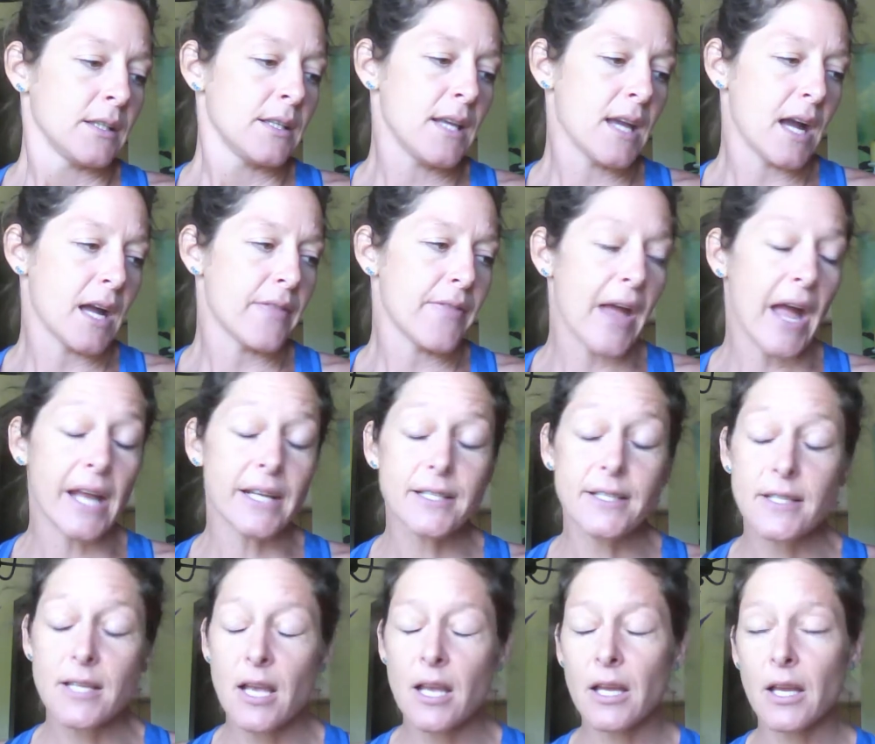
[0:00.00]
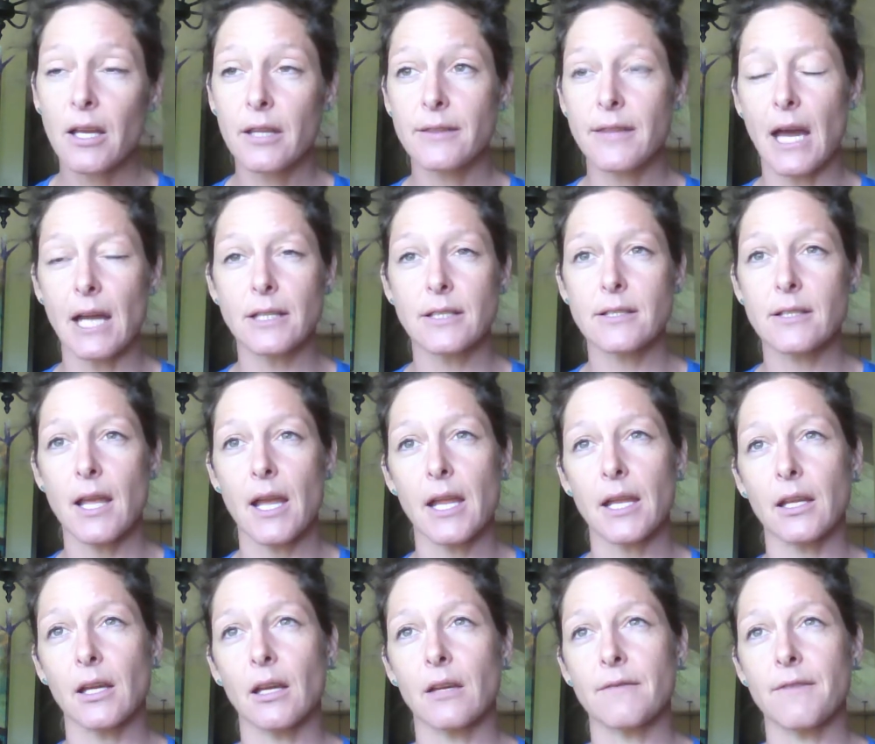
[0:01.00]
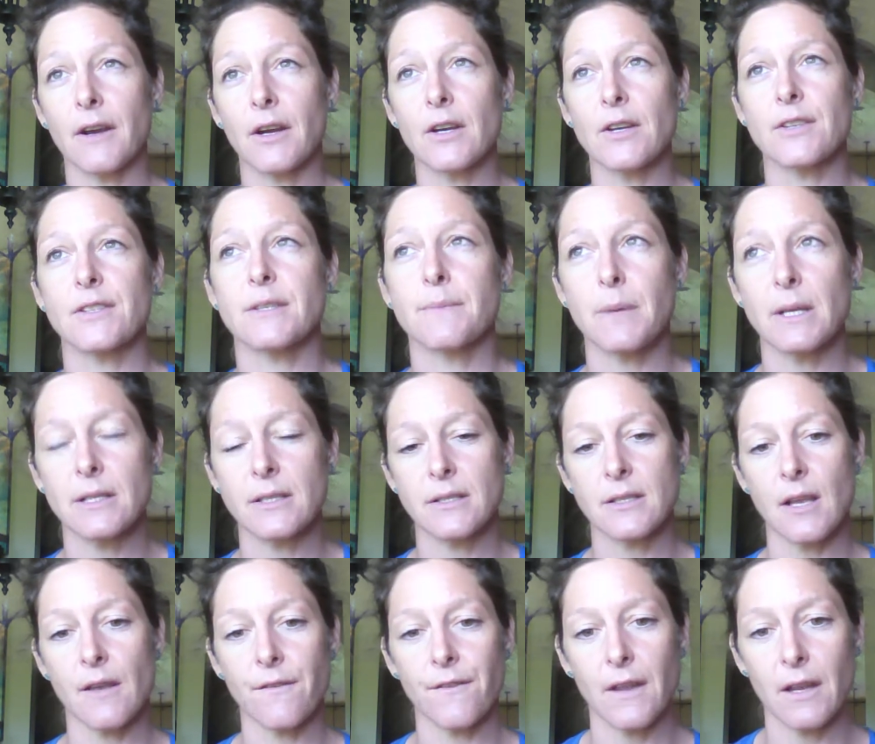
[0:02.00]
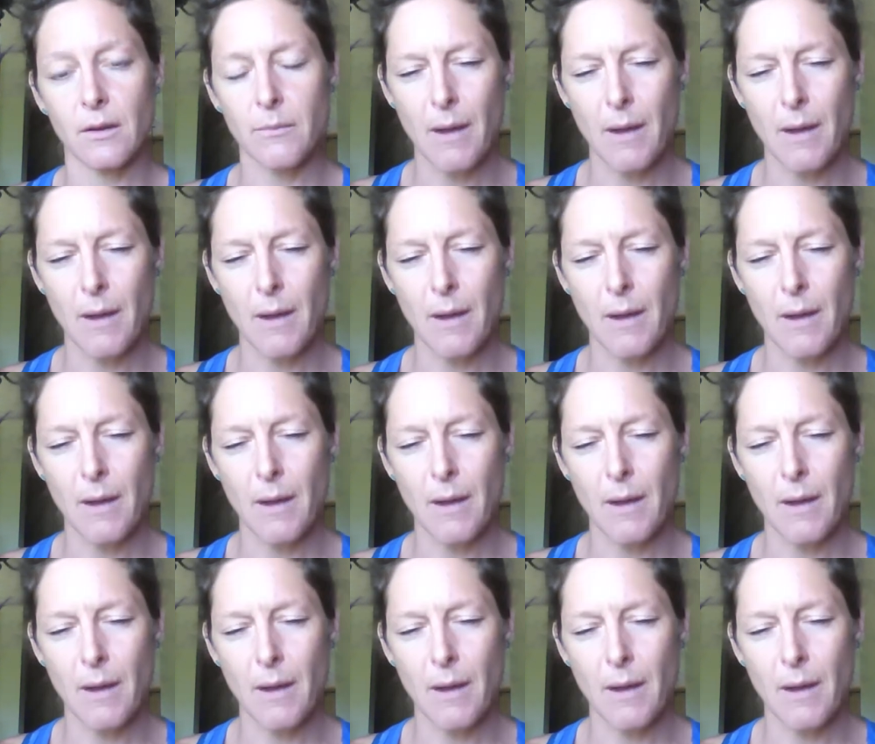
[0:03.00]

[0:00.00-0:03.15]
Yeah, and that's like a very specific.